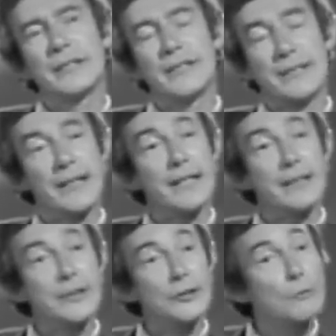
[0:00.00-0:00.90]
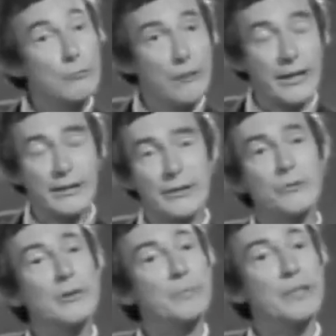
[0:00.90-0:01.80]
decided that you were right and
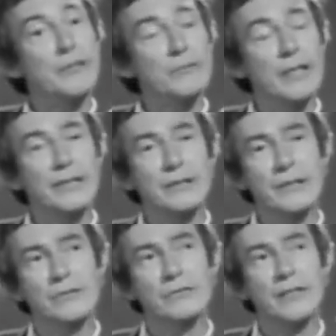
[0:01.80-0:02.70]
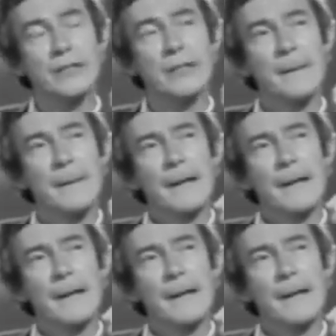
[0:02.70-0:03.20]
you had a perfect right to do this,